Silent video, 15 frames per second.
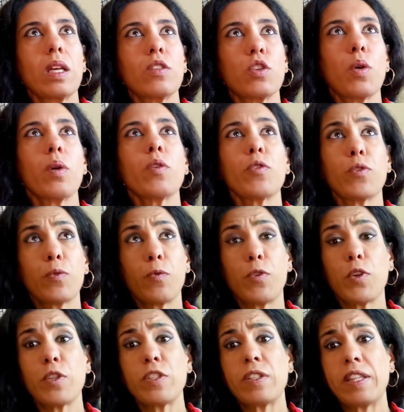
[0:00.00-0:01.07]
So I was
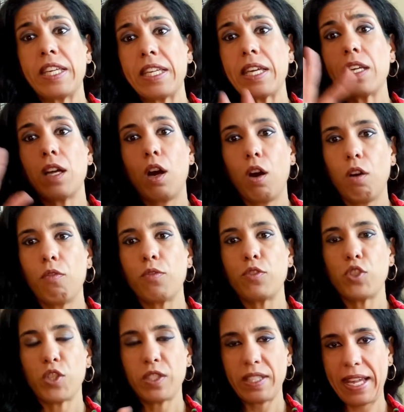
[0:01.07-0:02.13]
first thinking of
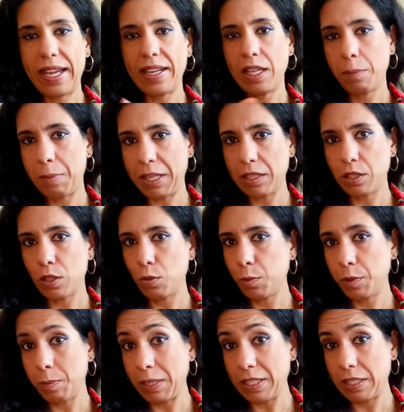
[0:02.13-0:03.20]
just adding belt
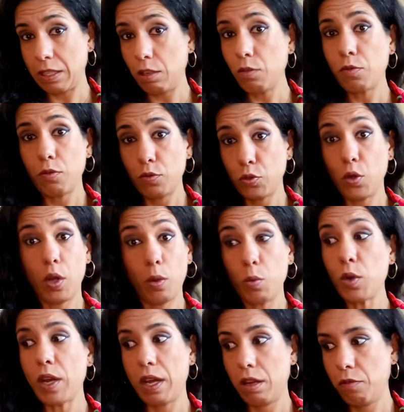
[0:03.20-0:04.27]
loops myself. So I
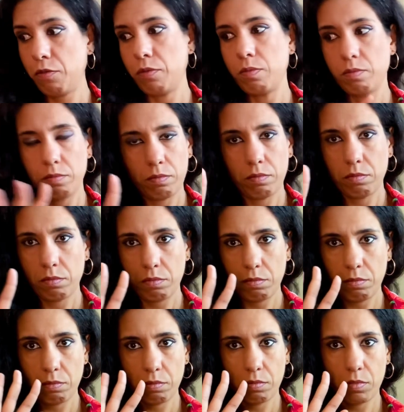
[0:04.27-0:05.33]
would have,
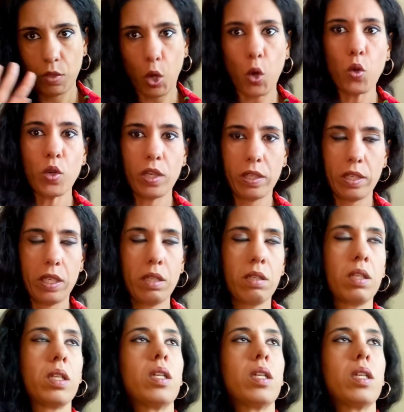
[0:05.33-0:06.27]
totally.